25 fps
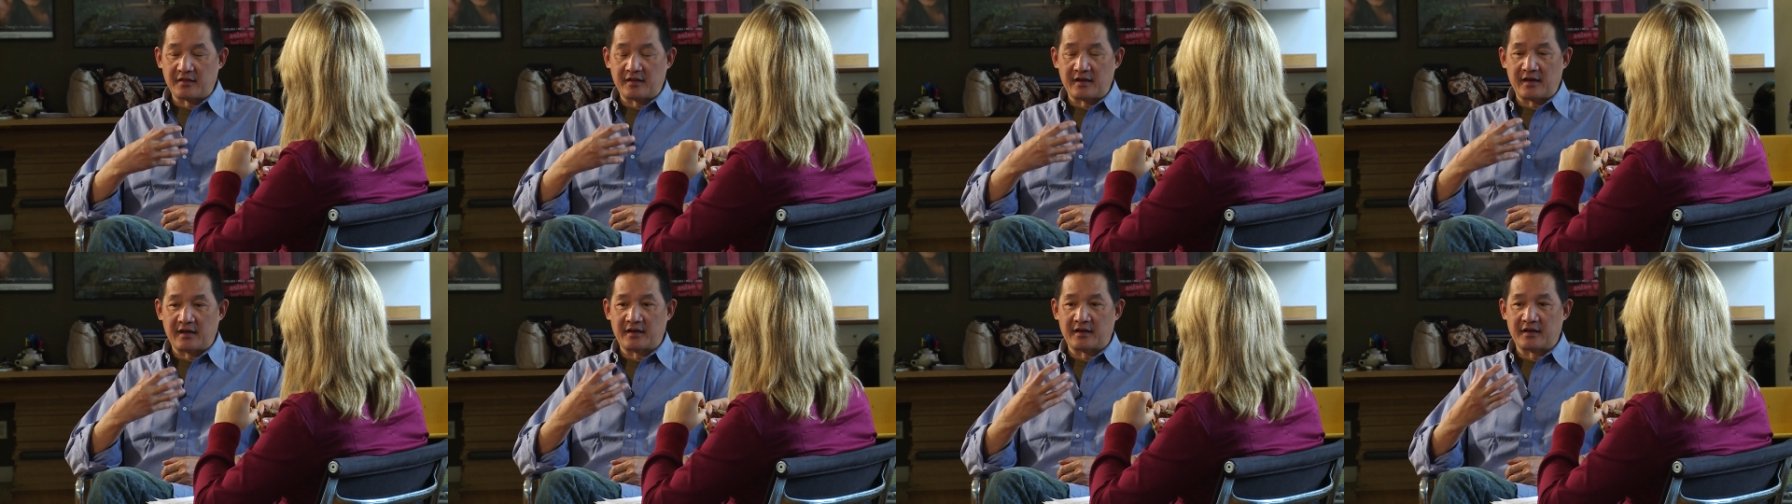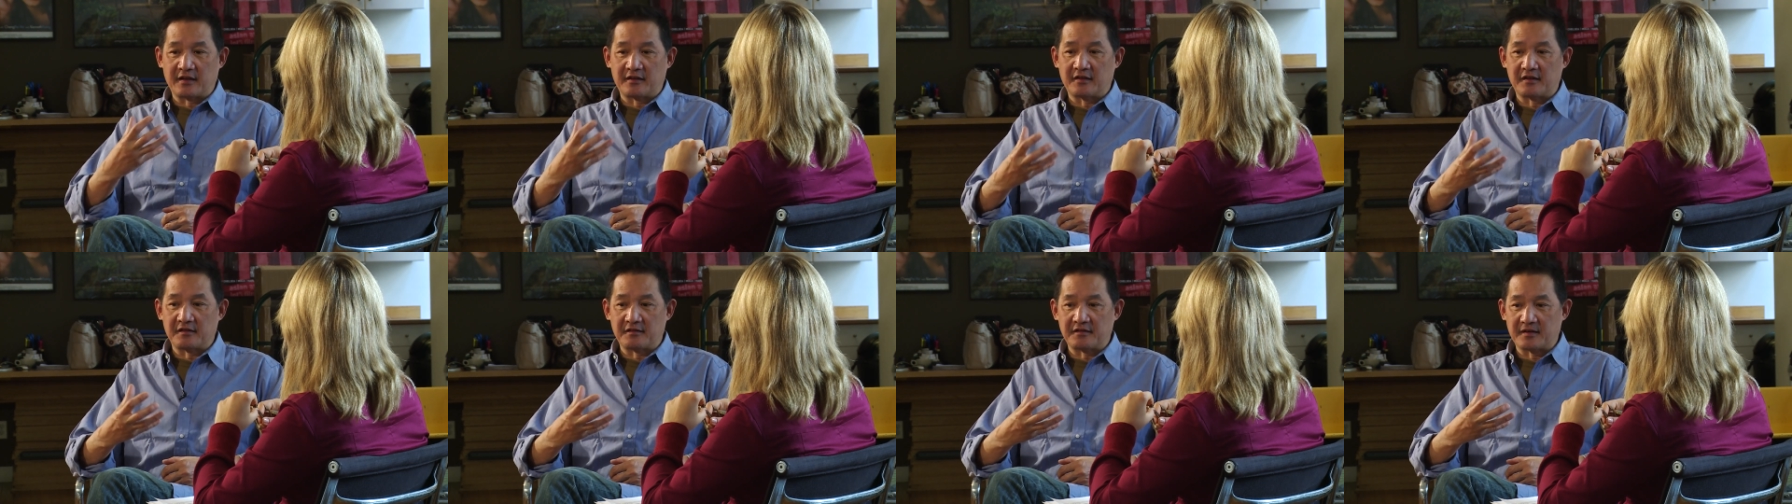that
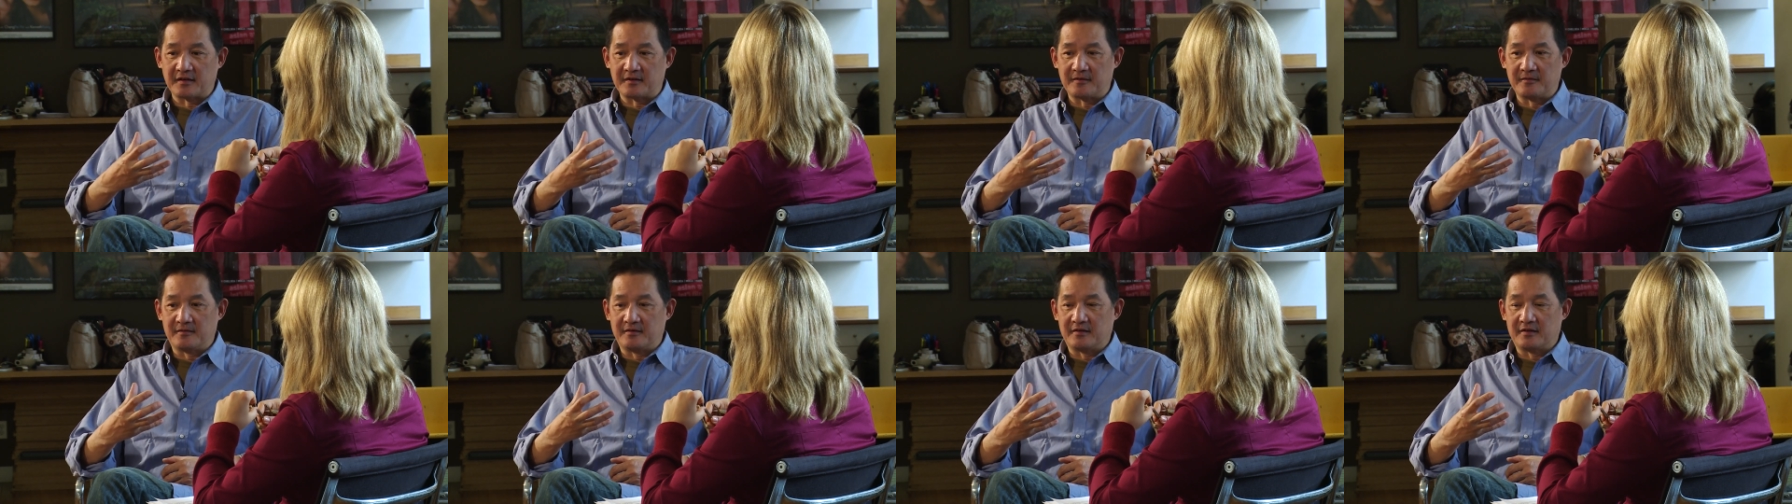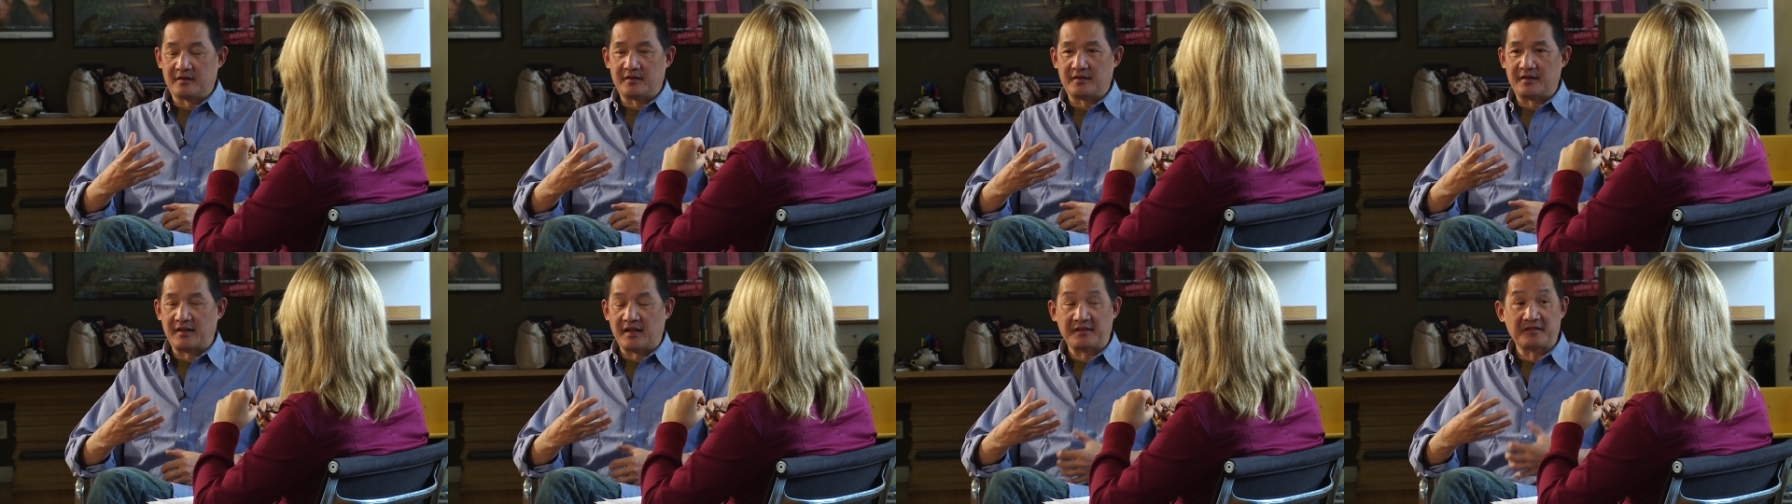and they said,
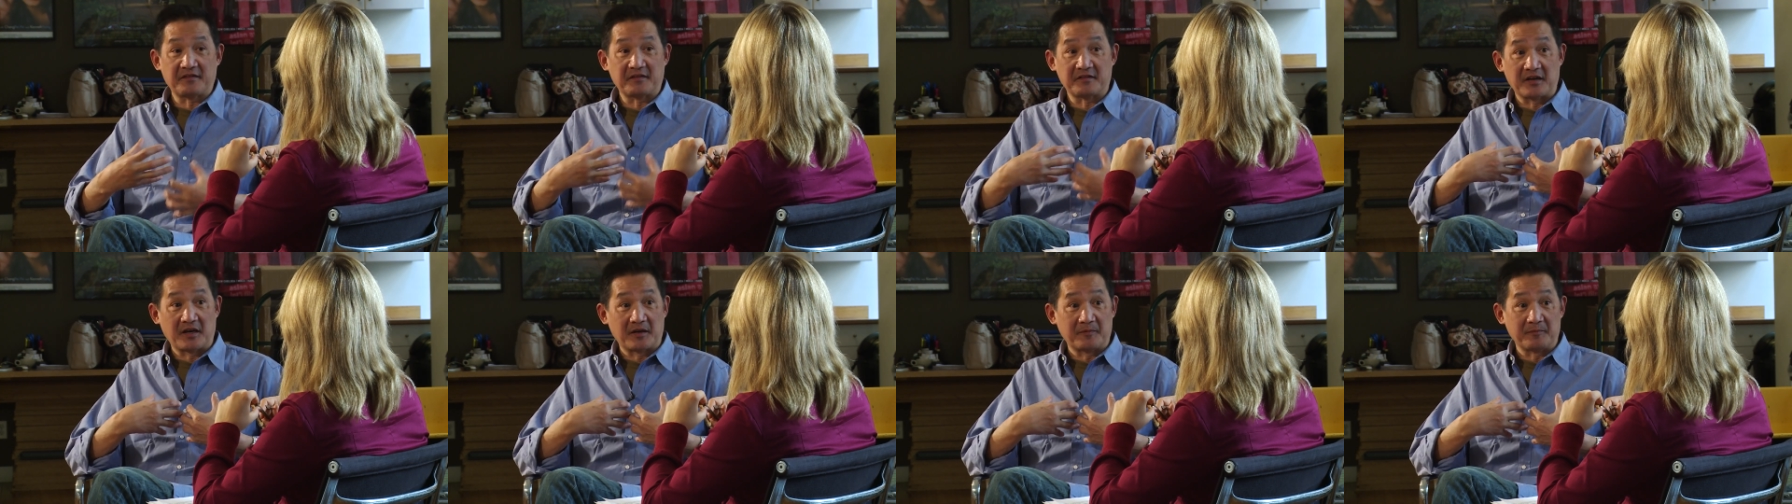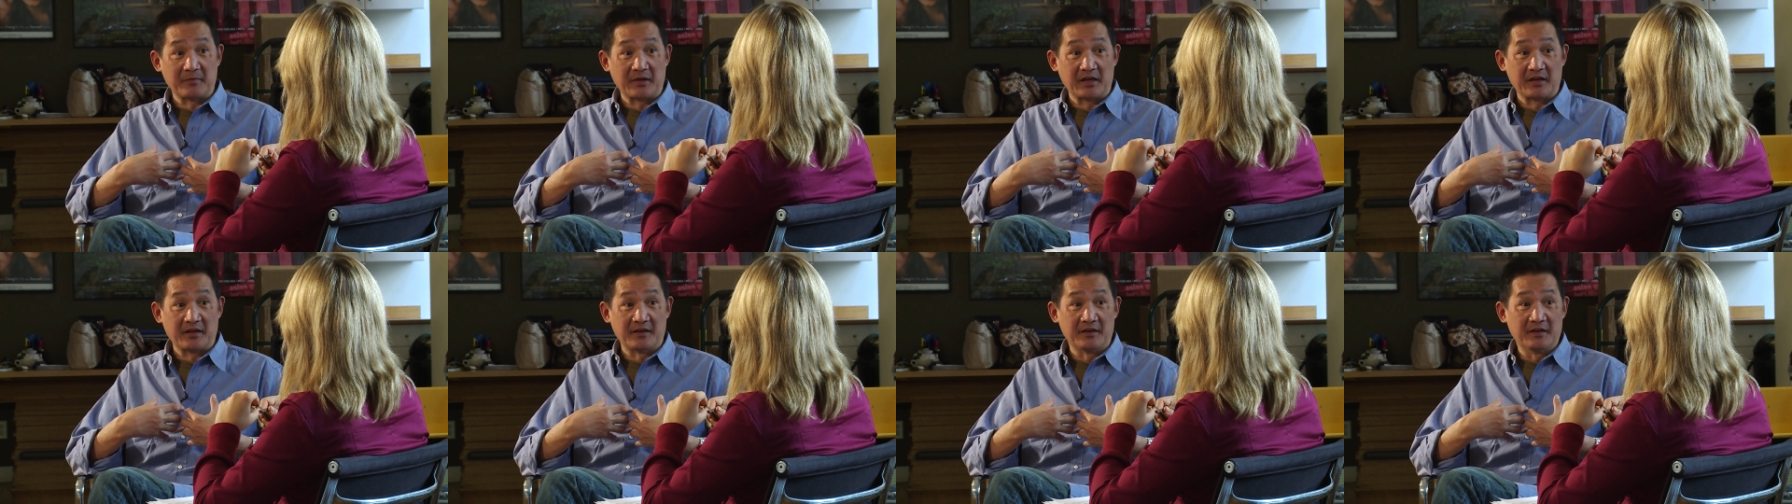that's not
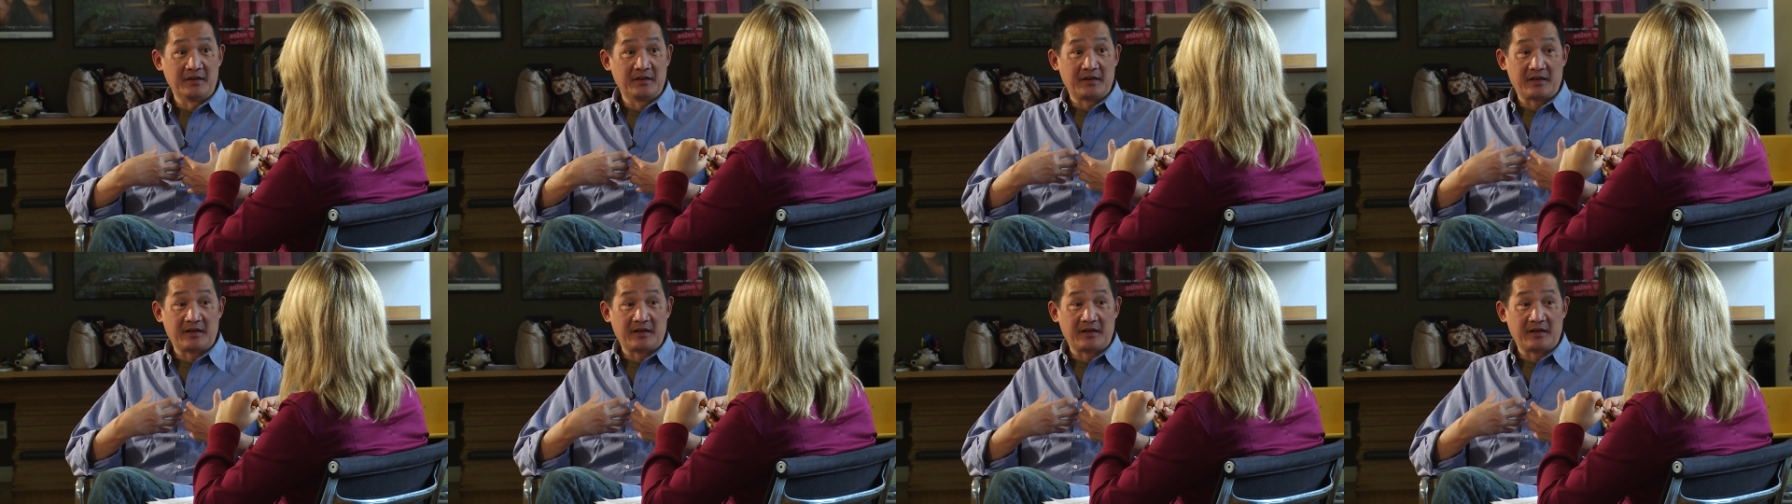me.